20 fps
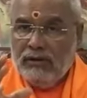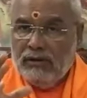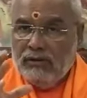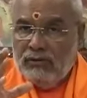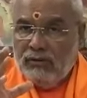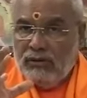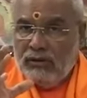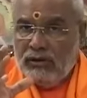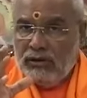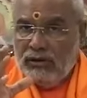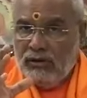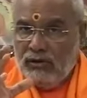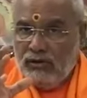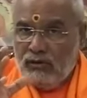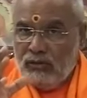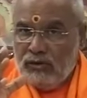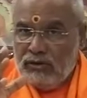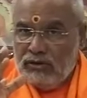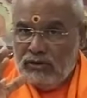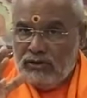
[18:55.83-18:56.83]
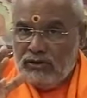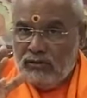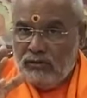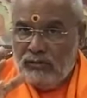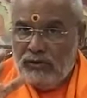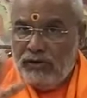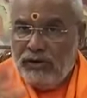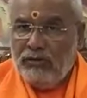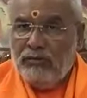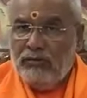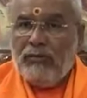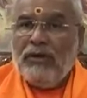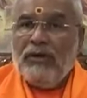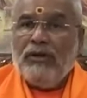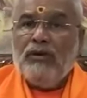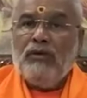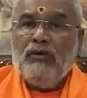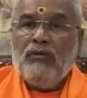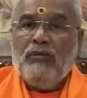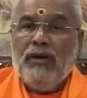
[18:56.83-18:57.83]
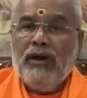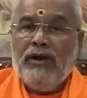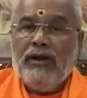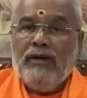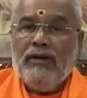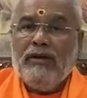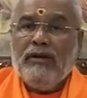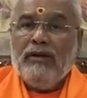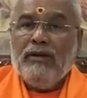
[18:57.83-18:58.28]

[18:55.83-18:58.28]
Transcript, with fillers: you learn to discipline by your mind.